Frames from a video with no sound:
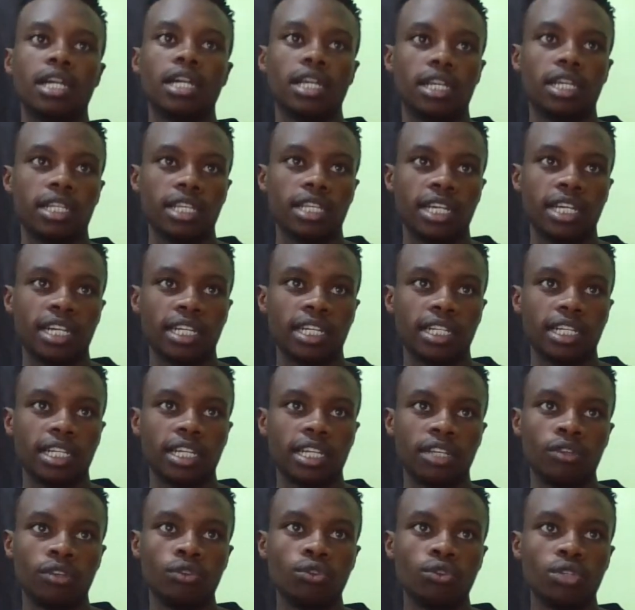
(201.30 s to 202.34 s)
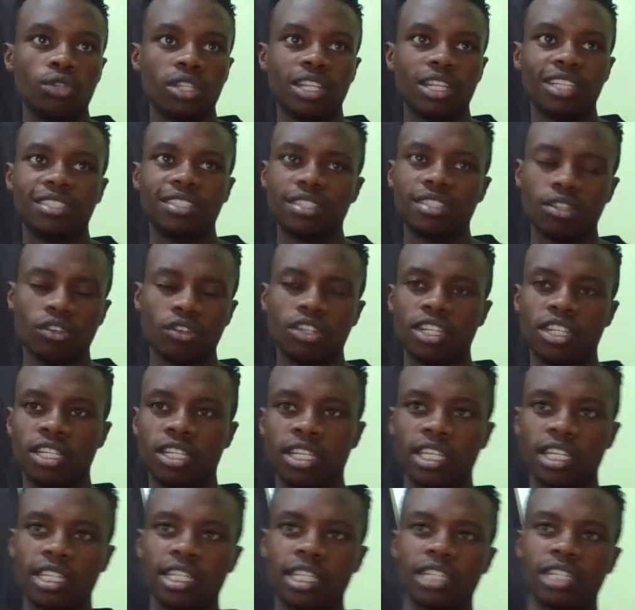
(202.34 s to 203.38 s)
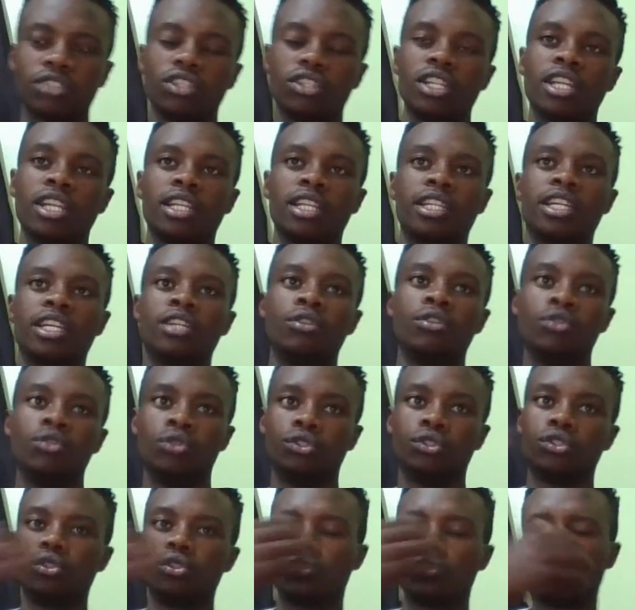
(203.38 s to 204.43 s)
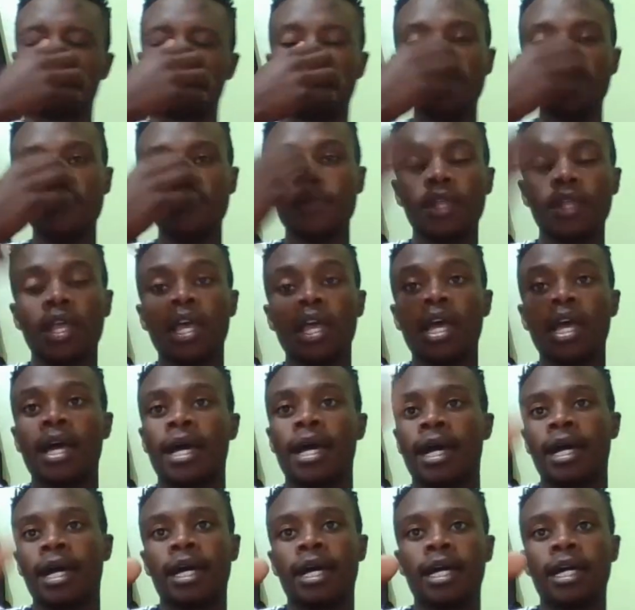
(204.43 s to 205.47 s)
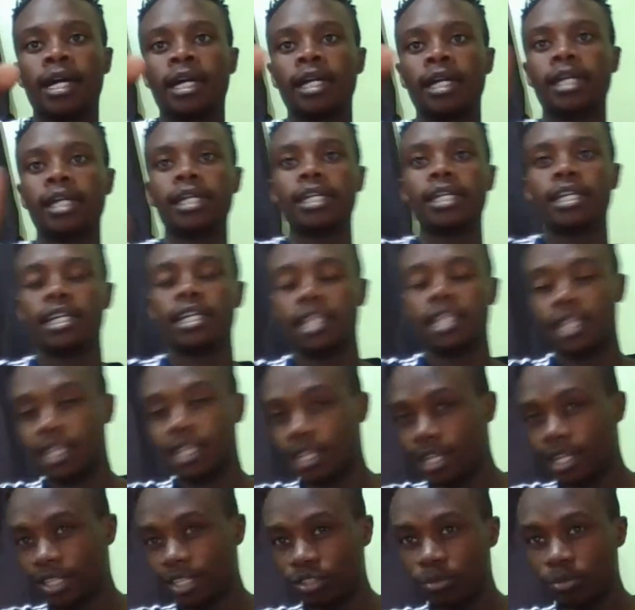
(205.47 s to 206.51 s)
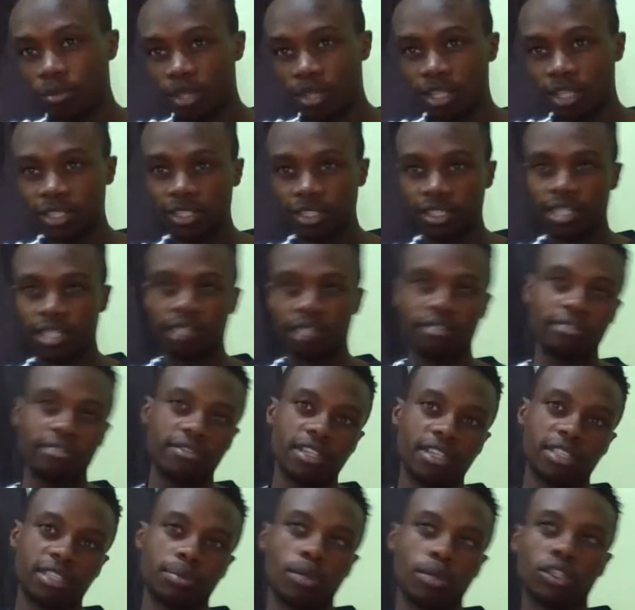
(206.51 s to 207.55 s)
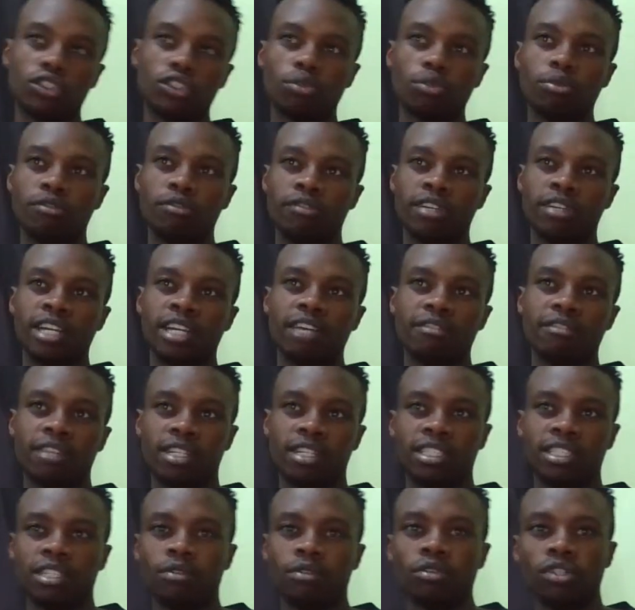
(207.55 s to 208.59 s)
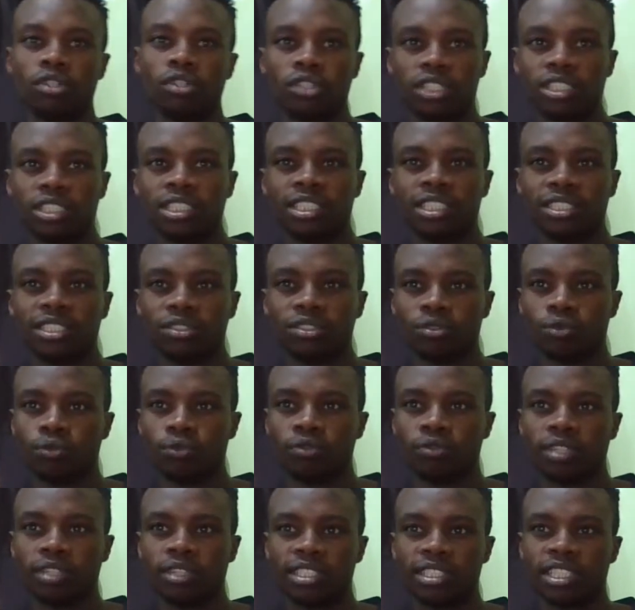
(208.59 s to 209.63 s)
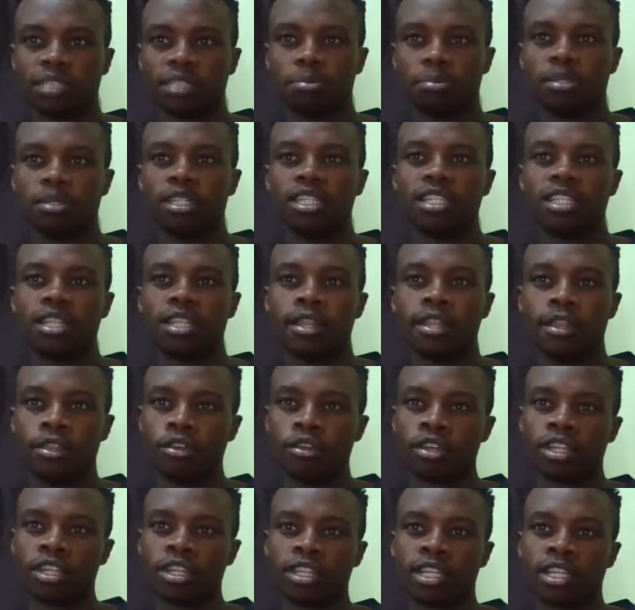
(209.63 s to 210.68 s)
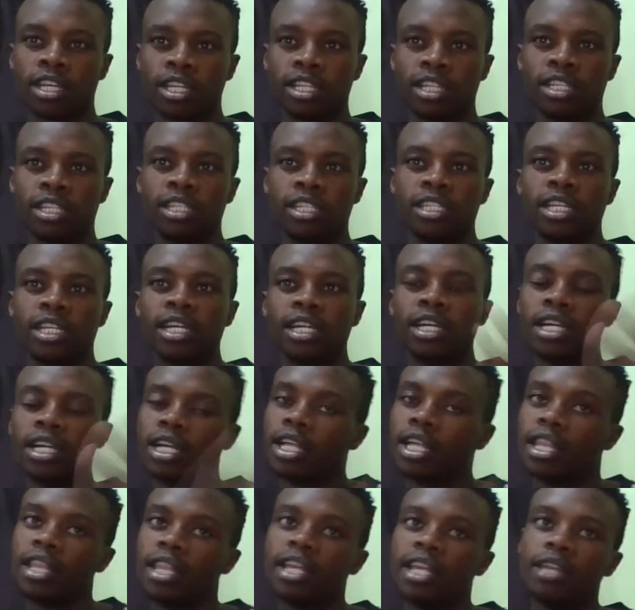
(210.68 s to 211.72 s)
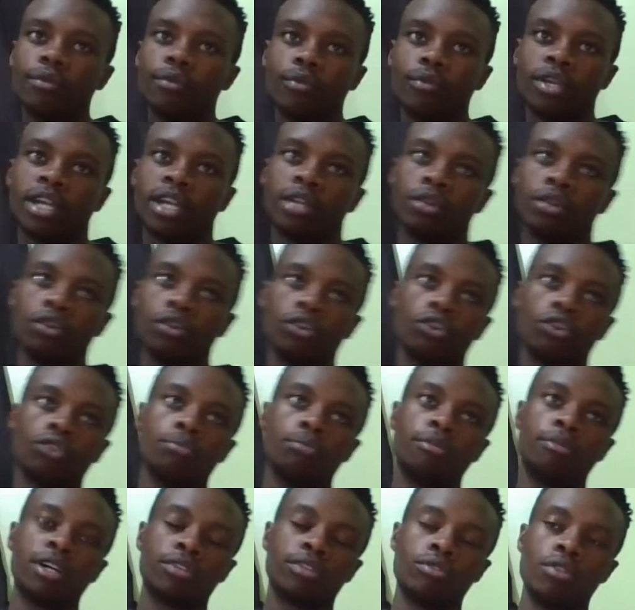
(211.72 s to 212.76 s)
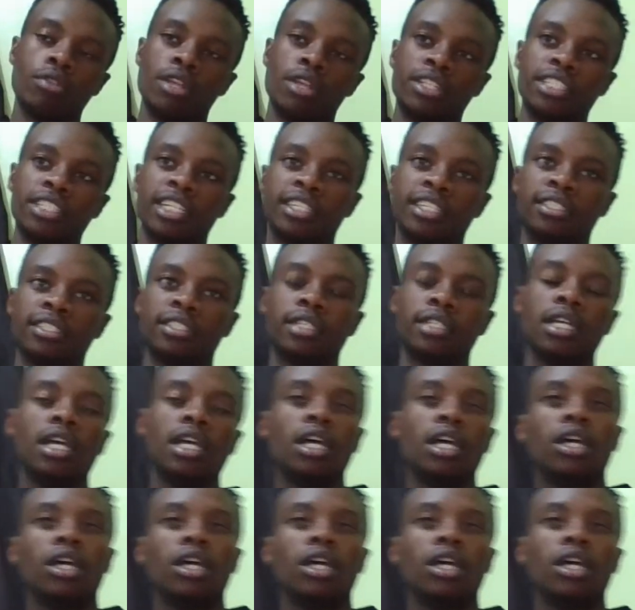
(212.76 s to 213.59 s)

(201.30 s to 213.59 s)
Yeah, I do. That's the only indicator actually that I do use. So, uh, assuming this is the 50 exponential moving average, I want just to first explain it theoretically here, then we can go back to the charts.